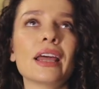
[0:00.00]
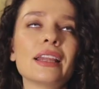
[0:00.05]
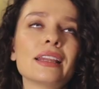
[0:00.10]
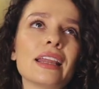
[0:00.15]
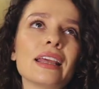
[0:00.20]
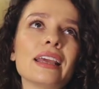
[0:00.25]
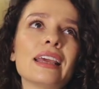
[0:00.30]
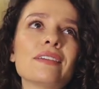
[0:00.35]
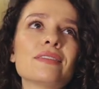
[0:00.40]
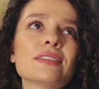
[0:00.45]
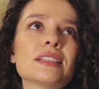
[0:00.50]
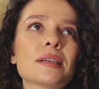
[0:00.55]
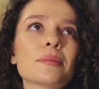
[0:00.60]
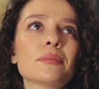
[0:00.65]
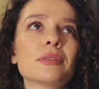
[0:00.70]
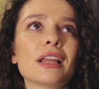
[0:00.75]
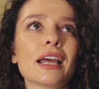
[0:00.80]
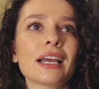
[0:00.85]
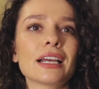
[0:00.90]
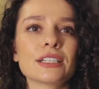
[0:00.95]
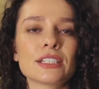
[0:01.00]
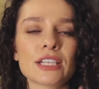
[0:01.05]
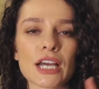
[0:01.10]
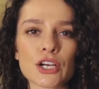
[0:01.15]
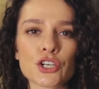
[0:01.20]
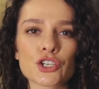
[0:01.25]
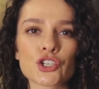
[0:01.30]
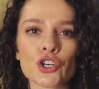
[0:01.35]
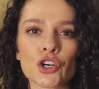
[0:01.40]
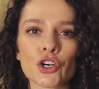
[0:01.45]
and they give some like
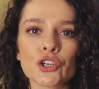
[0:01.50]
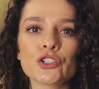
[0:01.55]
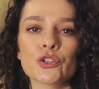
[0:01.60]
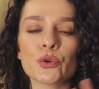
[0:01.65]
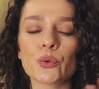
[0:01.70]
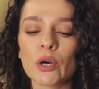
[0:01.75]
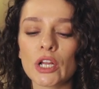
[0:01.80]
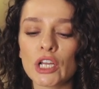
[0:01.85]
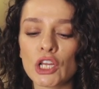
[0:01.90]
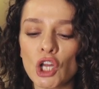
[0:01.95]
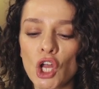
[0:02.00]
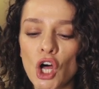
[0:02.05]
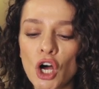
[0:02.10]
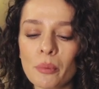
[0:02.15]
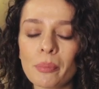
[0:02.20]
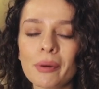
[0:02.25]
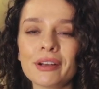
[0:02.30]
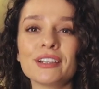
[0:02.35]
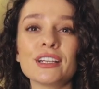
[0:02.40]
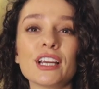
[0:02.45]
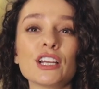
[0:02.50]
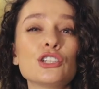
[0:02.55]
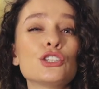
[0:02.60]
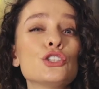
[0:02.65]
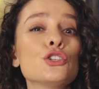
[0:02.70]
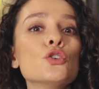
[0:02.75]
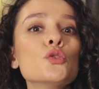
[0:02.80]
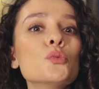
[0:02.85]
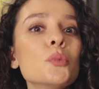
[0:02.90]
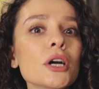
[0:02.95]
texture to a look, but not
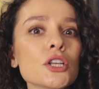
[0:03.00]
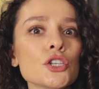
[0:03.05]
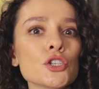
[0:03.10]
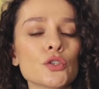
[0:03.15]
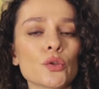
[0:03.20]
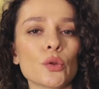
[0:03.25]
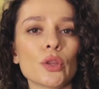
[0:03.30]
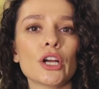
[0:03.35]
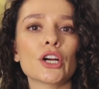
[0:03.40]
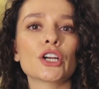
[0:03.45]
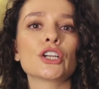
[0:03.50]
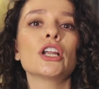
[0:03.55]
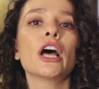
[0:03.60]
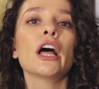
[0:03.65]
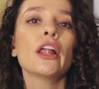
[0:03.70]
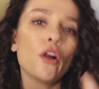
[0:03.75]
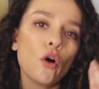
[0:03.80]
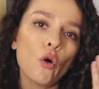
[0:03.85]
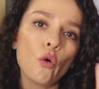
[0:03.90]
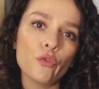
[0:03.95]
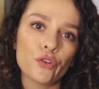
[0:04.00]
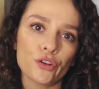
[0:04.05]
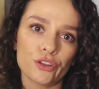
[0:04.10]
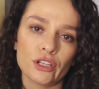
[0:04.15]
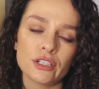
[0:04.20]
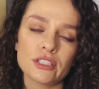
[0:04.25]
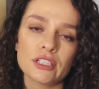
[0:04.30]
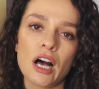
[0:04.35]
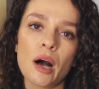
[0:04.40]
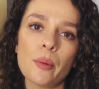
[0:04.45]
too much, so they're not over
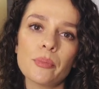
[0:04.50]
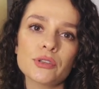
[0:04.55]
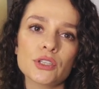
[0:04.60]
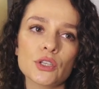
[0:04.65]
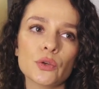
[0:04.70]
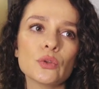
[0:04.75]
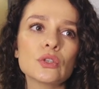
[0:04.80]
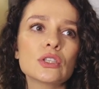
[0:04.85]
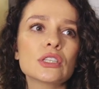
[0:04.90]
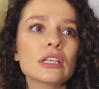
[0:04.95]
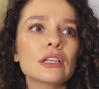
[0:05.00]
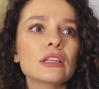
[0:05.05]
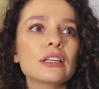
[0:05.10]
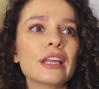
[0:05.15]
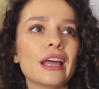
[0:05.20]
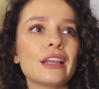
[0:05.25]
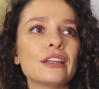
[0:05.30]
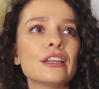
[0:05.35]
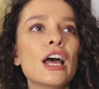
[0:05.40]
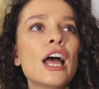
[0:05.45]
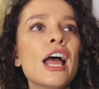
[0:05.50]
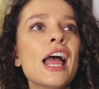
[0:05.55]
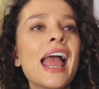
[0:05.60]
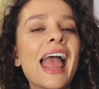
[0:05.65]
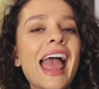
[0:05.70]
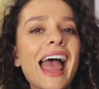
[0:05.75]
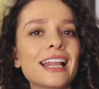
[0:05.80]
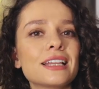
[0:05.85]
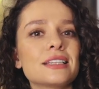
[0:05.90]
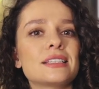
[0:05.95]
the top, so you still can
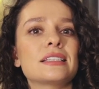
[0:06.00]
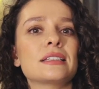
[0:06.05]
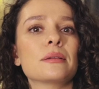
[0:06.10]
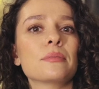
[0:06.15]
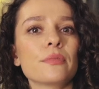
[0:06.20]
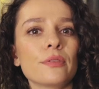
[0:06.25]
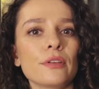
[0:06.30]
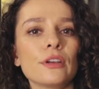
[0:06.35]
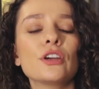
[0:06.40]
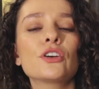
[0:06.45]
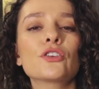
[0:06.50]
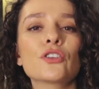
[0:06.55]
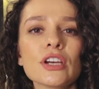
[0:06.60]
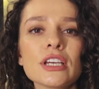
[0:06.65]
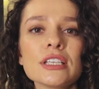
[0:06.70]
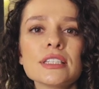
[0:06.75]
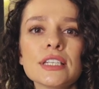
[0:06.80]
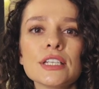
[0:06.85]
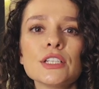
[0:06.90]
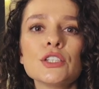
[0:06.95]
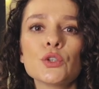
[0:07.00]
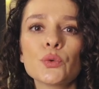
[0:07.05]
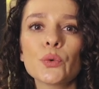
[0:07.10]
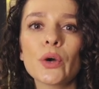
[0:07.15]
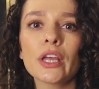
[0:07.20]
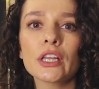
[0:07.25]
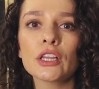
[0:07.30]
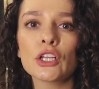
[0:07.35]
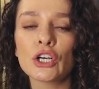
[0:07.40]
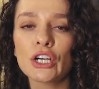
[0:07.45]
add something crazy to
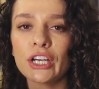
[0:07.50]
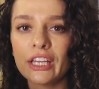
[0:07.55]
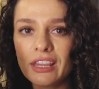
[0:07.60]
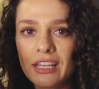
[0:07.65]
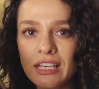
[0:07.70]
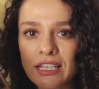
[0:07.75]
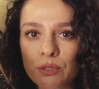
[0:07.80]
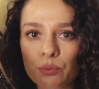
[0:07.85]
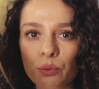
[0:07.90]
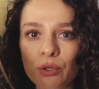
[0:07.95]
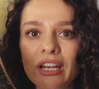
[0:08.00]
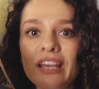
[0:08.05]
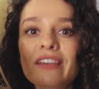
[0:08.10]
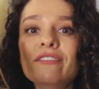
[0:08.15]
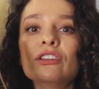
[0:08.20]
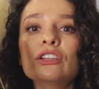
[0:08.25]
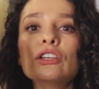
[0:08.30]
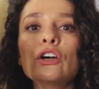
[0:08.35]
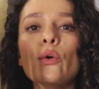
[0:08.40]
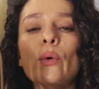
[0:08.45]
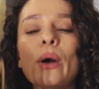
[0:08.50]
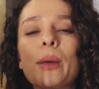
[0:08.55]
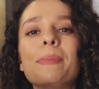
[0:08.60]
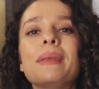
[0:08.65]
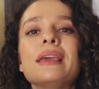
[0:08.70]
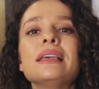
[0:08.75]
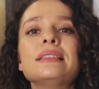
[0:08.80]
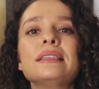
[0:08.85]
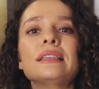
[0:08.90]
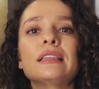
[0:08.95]
a look. These would even go
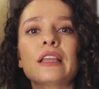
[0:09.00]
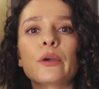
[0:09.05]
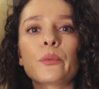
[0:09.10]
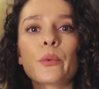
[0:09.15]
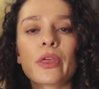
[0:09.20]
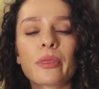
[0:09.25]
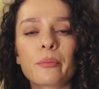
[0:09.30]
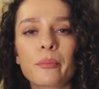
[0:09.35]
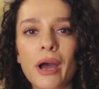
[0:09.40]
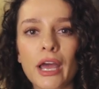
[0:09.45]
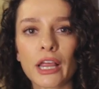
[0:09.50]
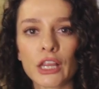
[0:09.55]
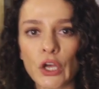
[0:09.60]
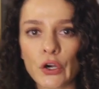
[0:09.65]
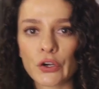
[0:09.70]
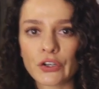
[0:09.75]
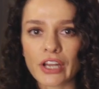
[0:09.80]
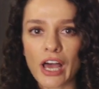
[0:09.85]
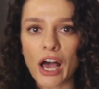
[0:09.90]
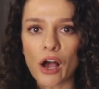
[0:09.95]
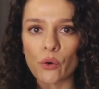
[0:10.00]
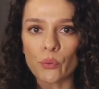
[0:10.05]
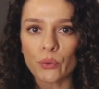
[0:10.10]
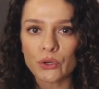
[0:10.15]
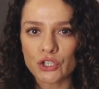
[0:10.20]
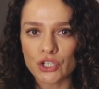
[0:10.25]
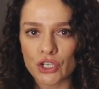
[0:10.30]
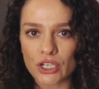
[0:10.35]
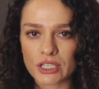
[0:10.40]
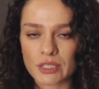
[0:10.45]
amazingly with my look now,
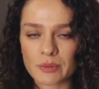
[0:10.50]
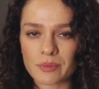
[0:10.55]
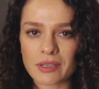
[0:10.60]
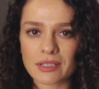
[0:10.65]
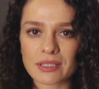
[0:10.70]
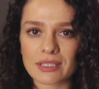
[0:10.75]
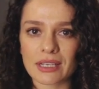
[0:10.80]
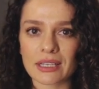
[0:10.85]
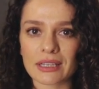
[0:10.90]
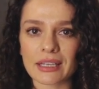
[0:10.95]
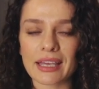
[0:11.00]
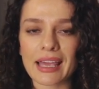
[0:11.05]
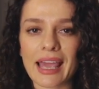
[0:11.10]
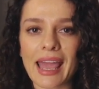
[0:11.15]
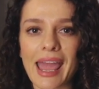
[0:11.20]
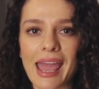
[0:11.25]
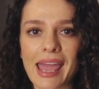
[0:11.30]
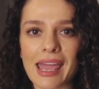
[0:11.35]
which is basically